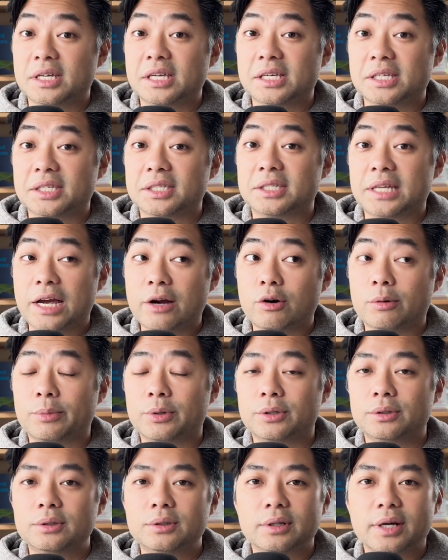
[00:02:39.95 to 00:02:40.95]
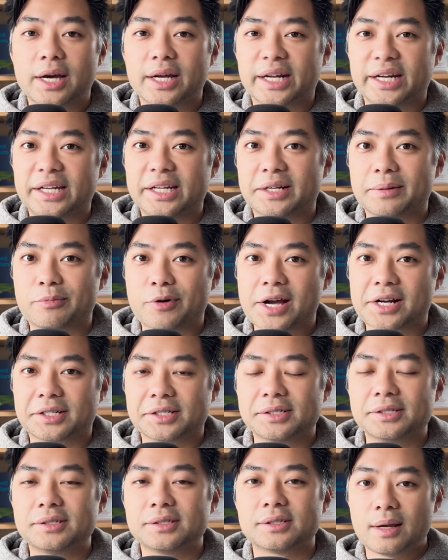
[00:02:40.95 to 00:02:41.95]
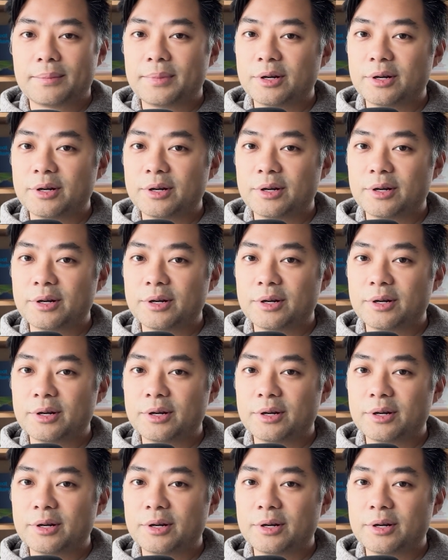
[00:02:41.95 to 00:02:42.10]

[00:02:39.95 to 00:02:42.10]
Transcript: is terrible and I need to practice,